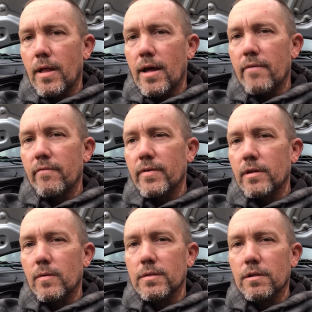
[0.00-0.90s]
I have a
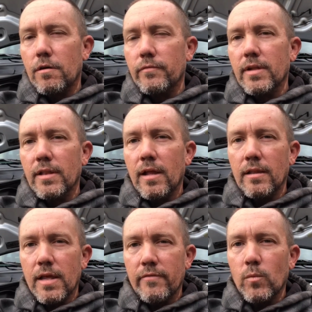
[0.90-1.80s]
video, it's called
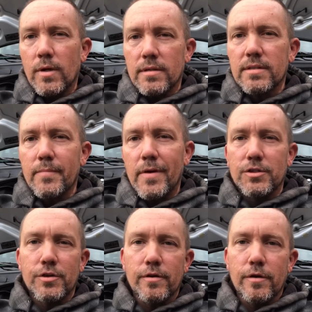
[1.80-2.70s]
11 ways to make
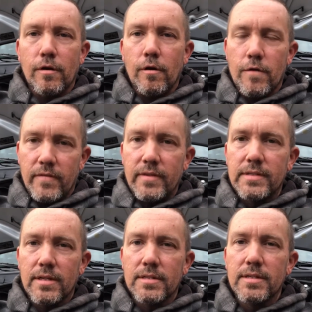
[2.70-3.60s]
sure your
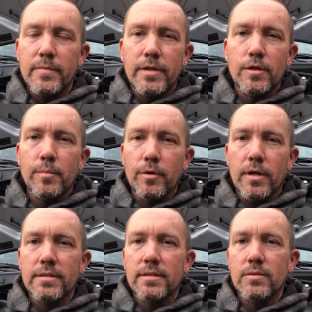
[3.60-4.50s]
R56 Mini Cooper
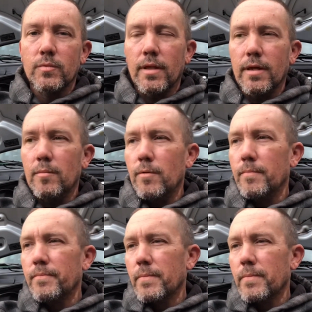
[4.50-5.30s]
S is reliable.